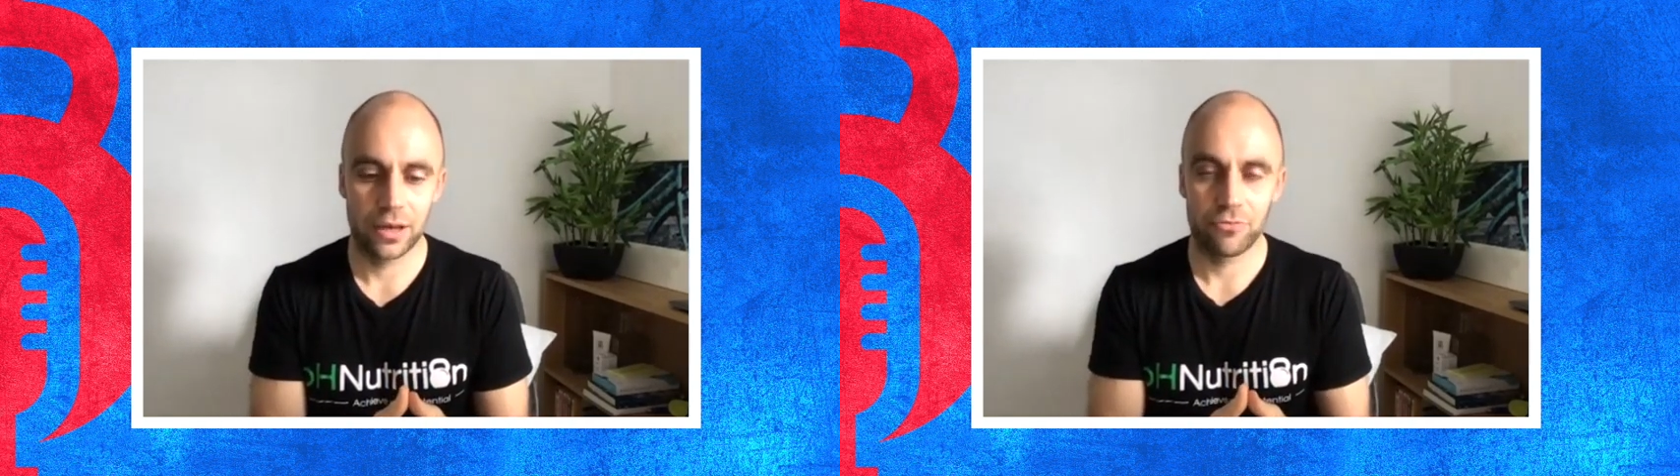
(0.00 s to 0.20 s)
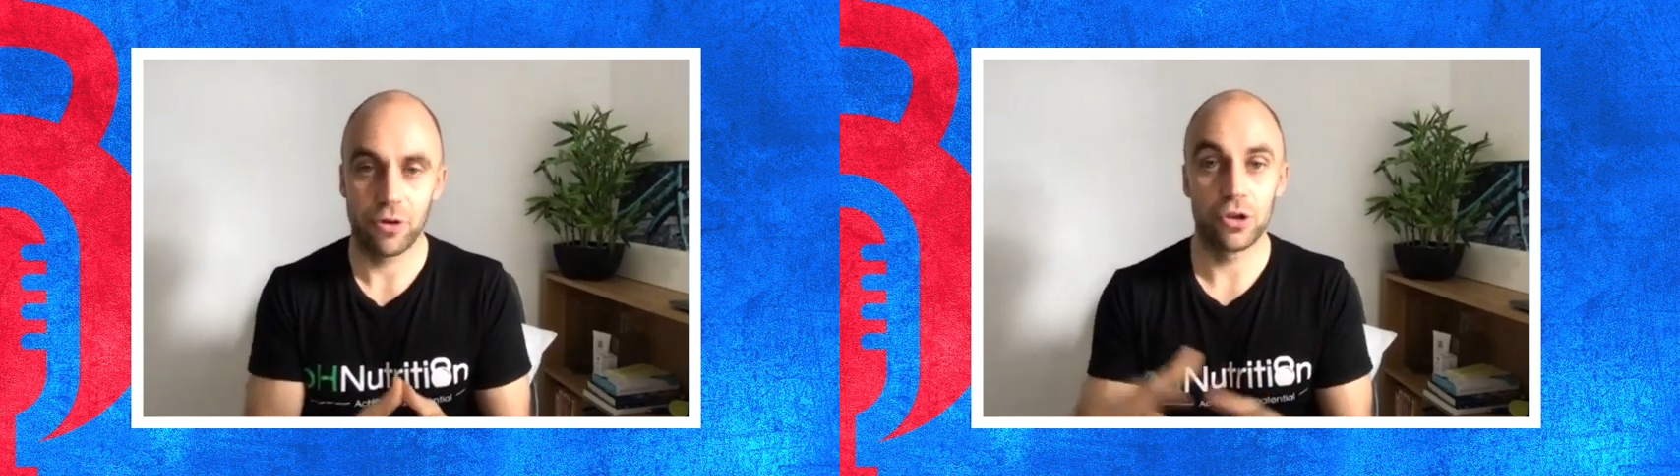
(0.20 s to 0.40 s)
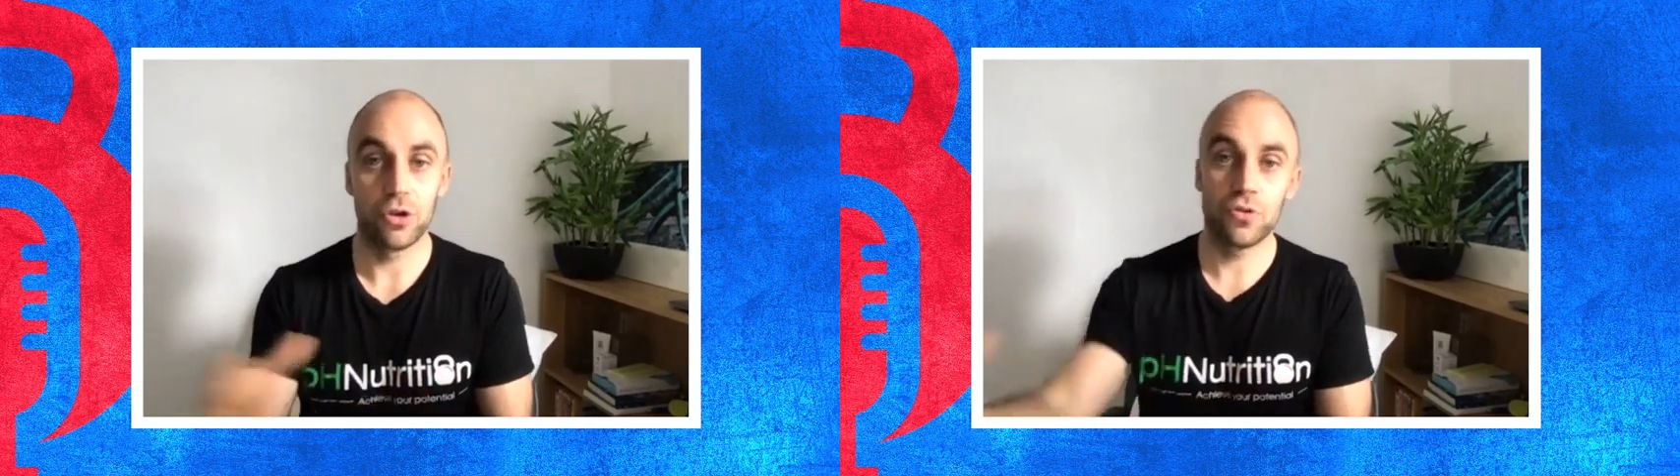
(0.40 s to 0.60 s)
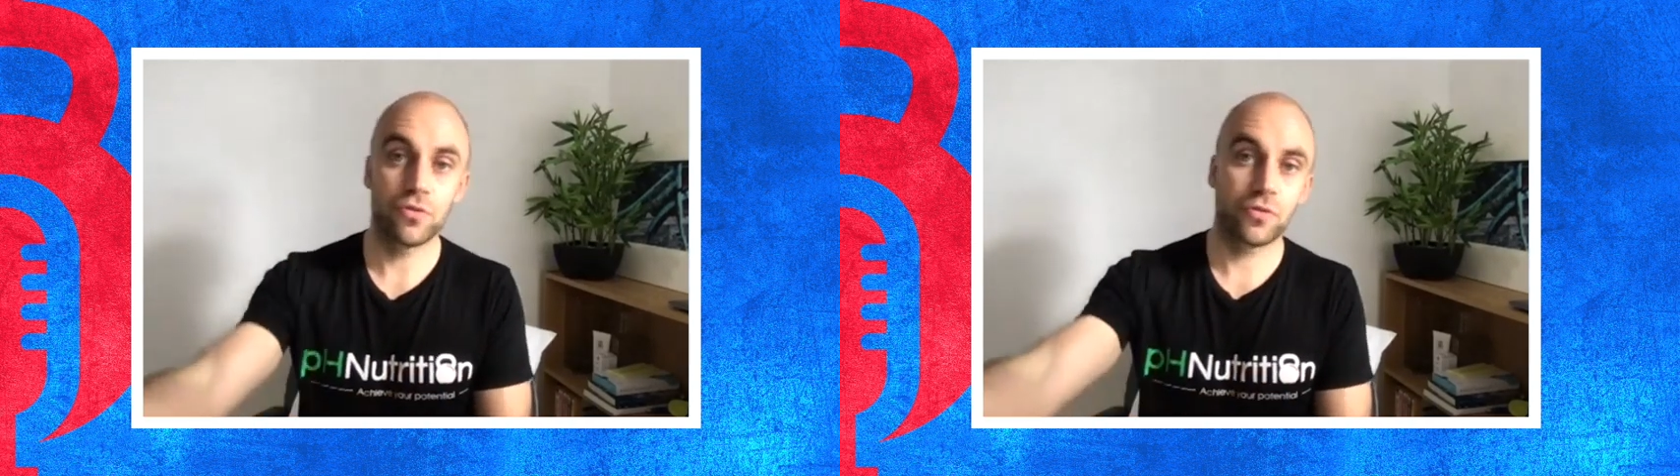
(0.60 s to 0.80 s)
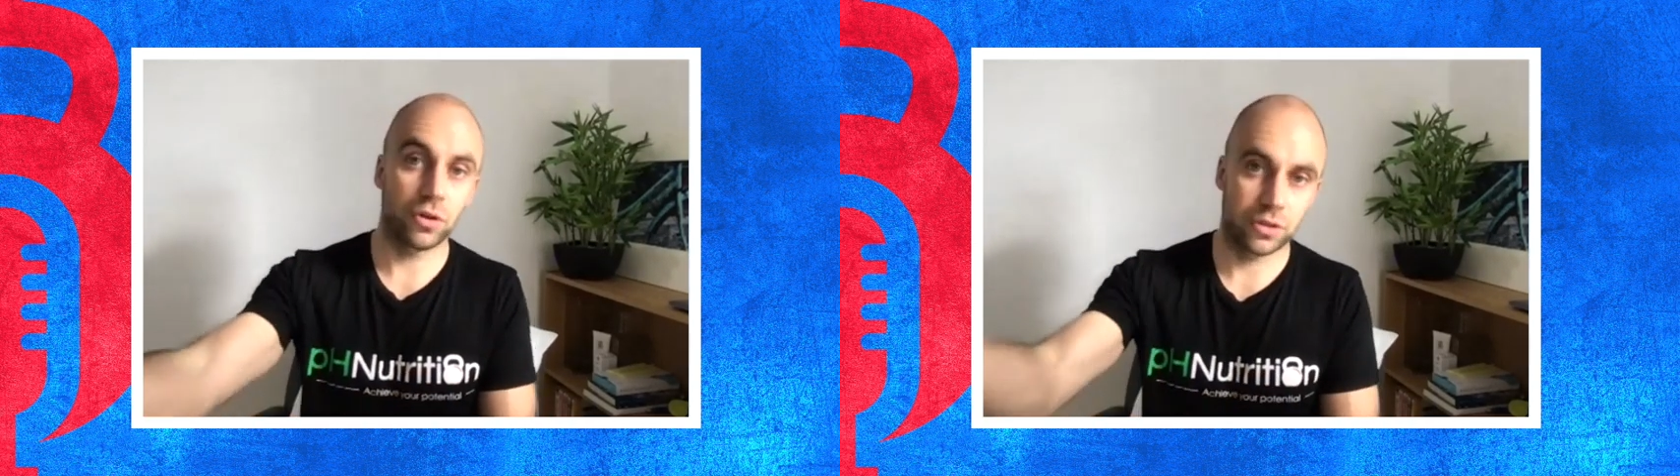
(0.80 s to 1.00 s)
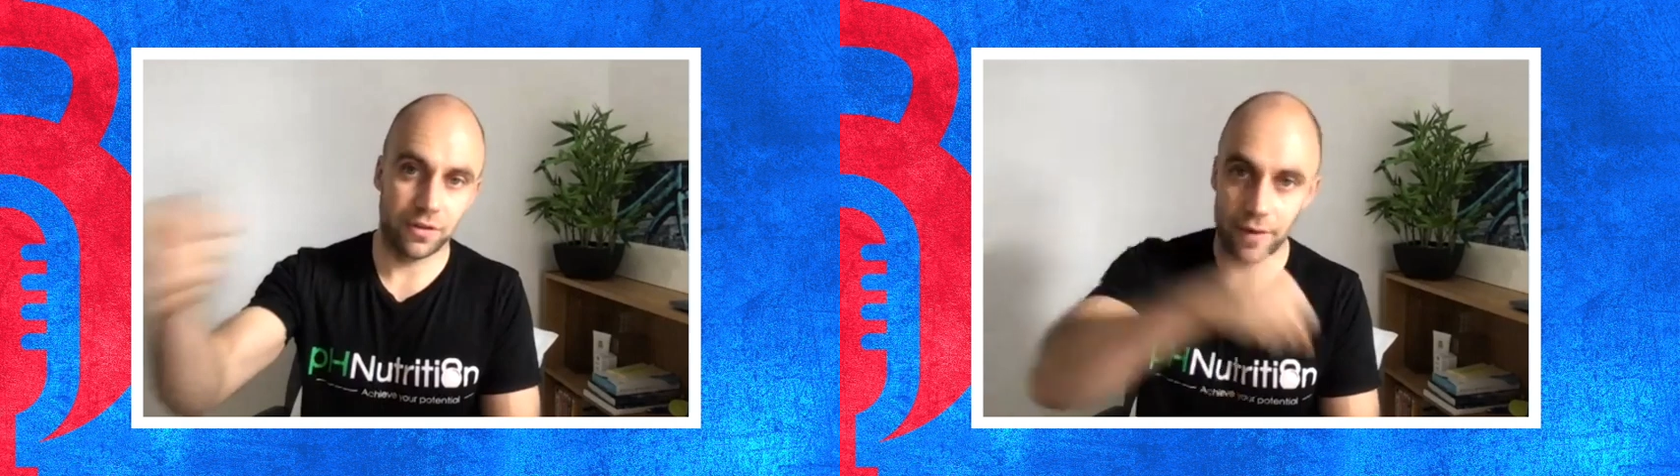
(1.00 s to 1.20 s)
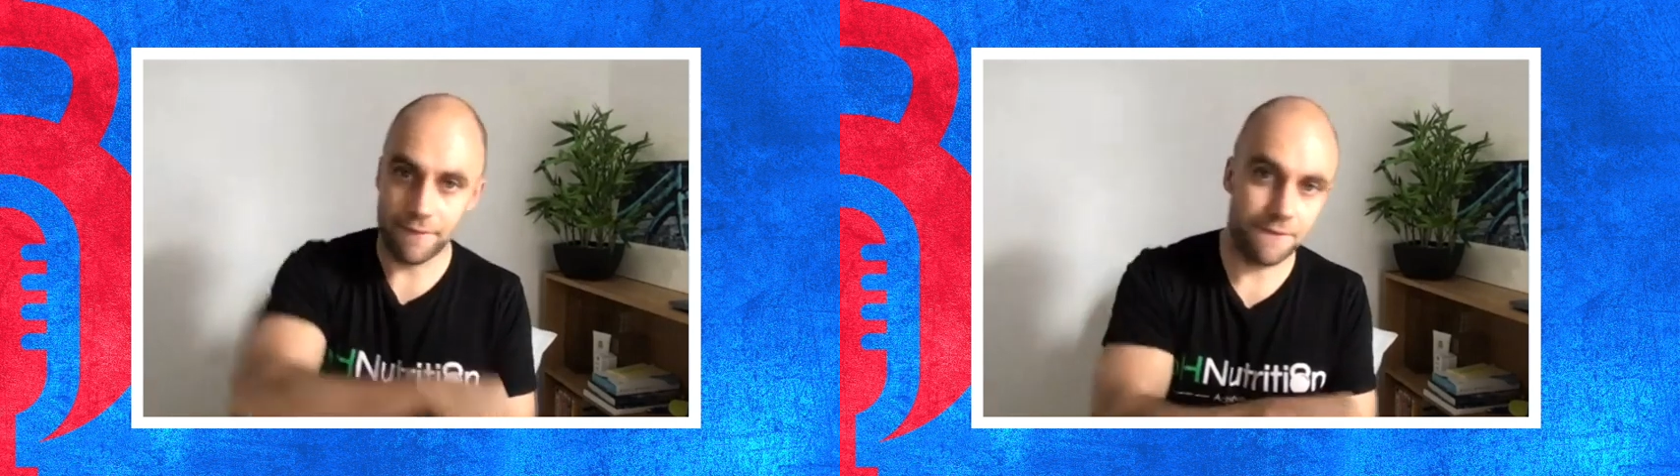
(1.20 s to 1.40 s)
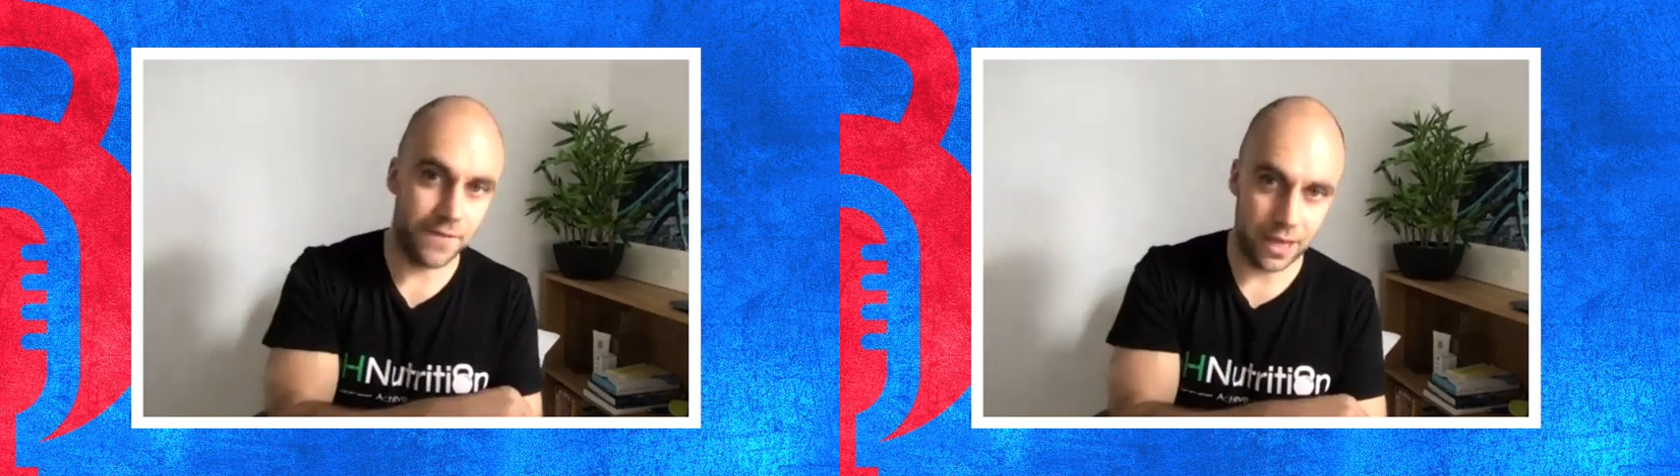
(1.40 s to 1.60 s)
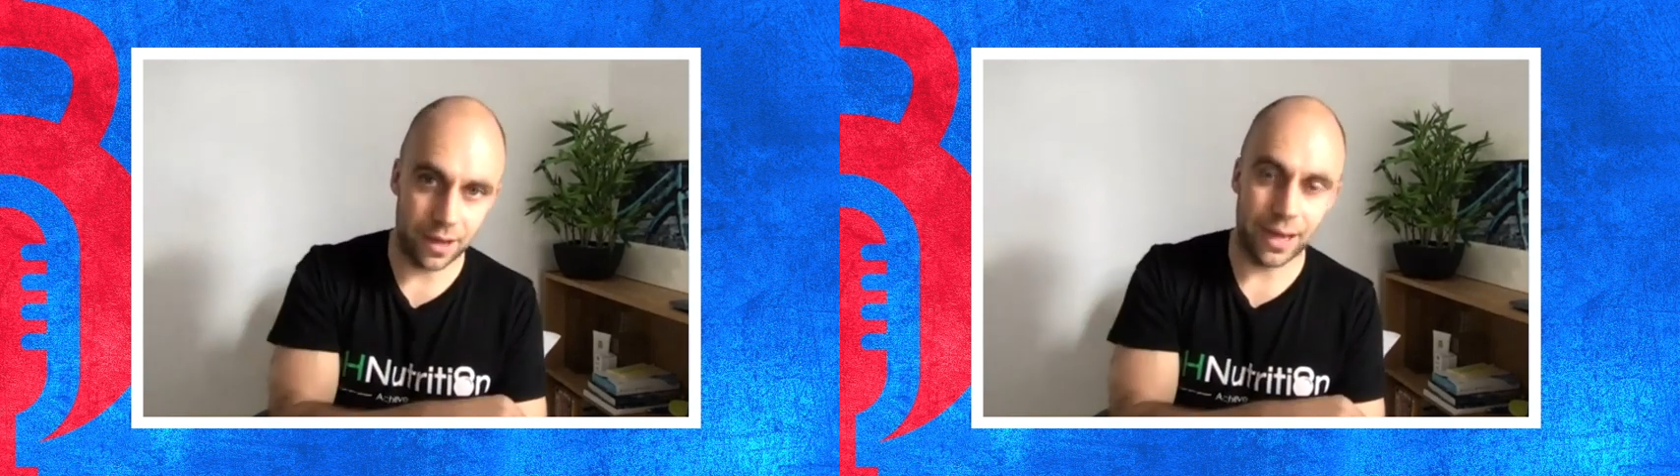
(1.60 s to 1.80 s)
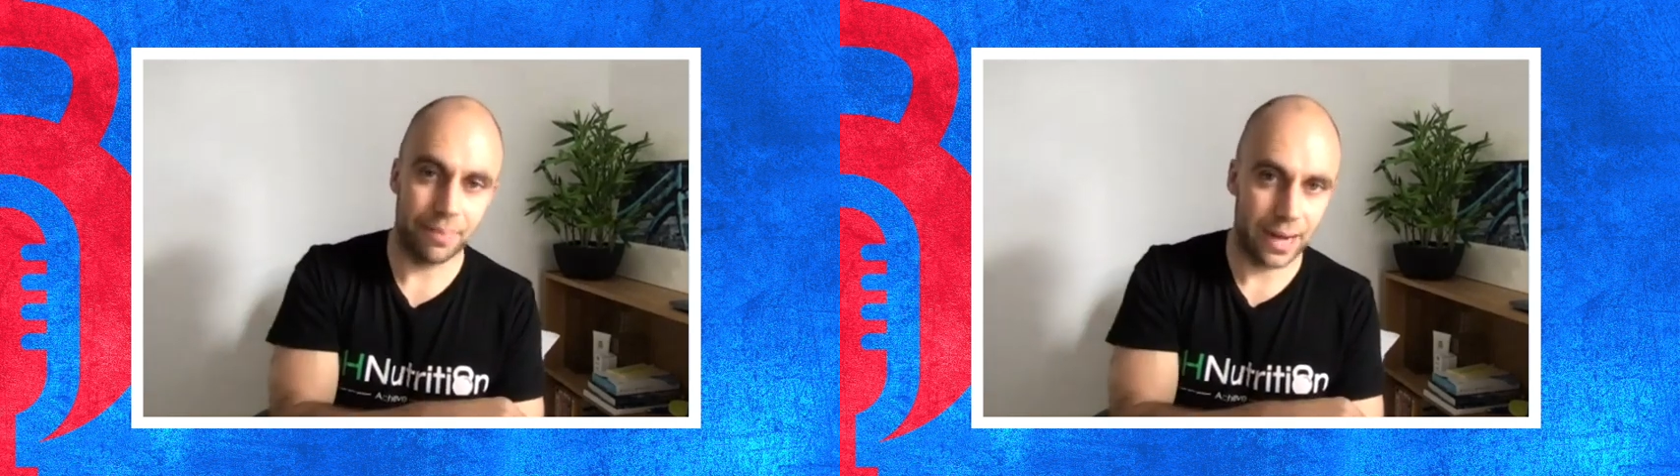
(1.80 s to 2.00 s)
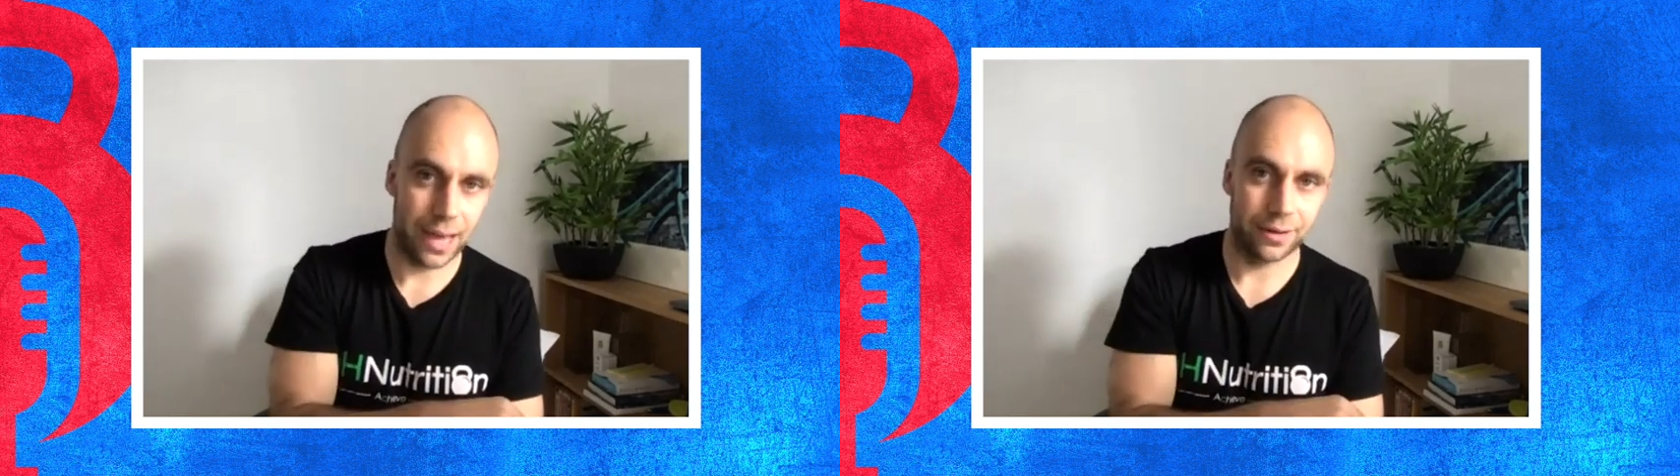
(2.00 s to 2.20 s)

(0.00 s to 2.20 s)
right, you've got to then fit a plan.